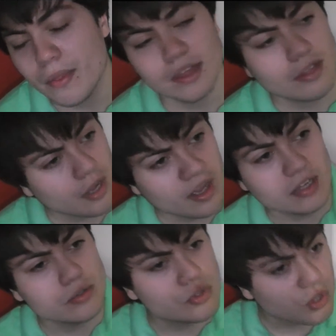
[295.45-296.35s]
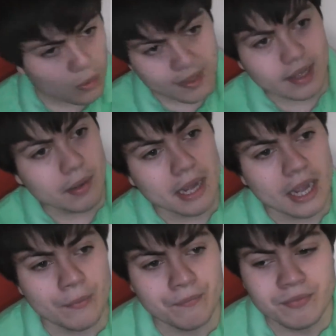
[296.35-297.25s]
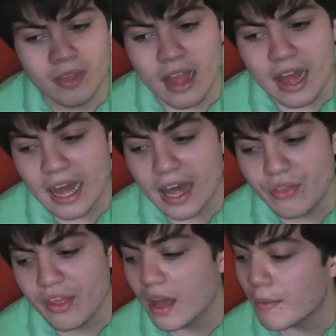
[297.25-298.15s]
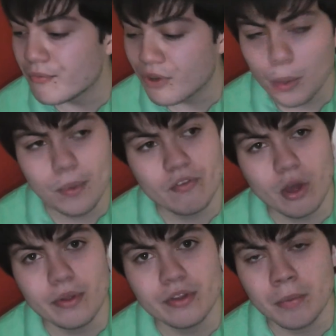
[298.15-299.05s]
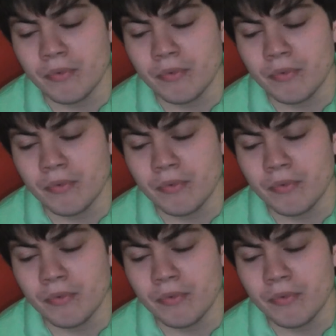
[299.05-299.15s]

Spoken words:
and they go touring around, and they are very, very dumb.